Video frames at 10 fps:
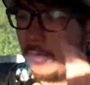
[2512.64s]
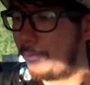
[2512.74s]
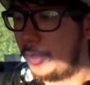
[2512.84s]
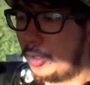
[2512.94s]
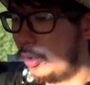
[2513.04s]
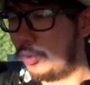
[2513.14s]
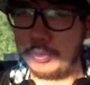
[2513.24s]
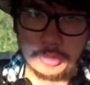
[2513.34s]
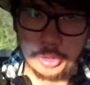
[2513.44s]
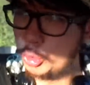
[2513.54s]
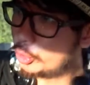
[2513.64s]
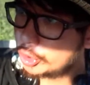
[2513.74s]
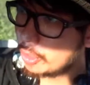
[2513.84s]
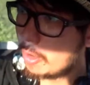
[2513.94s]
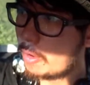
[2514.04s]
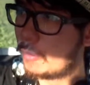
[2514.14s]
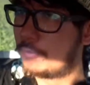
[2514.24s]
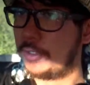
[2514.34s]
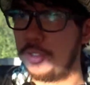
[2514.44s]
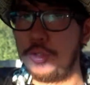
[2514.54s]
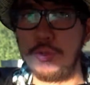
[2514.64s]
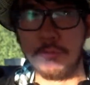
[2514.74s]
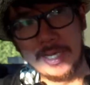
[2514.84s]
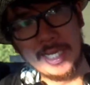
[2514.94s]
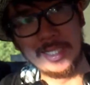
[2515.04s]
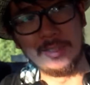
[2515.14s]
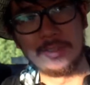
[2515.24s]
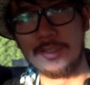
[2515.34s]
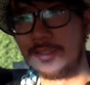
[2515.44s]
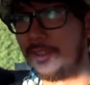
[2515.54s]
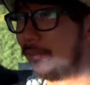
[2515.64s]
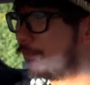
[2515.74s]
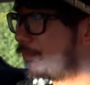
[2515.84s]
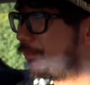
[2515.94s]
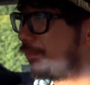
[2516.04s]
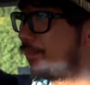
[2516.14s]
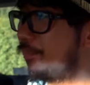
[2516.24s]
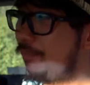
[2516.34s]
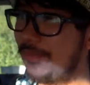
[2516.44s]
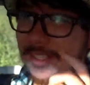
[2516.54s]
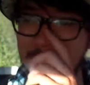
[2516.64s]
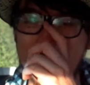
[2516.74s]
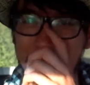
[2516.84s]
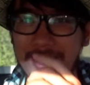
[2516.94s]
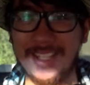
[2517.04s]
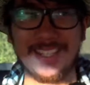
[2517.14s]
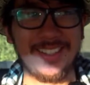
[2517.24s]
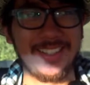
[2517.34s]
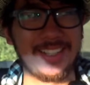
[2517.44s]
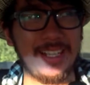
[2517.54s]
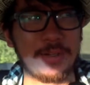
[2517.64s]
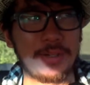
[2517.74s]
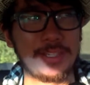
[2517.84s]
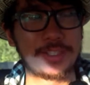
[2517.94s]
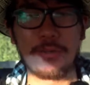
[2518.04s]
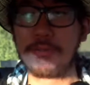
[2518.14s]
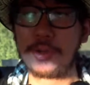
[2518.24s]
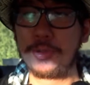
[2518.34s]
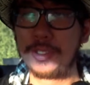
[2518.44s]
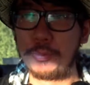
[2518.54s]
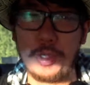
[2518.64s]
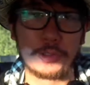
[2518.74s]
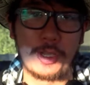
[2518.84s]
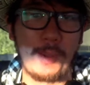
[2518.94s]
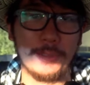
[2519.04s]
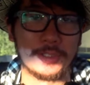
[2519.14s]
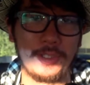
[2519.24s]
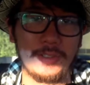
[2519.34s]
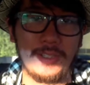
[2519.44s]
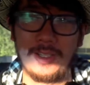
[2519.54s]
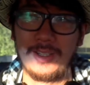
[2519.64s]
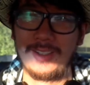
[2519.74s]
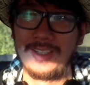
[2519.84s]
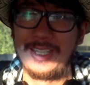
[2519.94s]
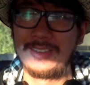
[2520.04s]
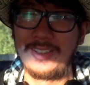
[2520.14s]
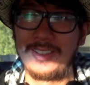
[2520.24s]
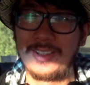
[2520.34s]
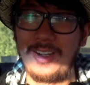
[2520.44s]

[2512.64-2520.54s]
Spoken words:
you know, new stuff and new events. It's like, you know, like at the time of recording, the World Cup is on, and like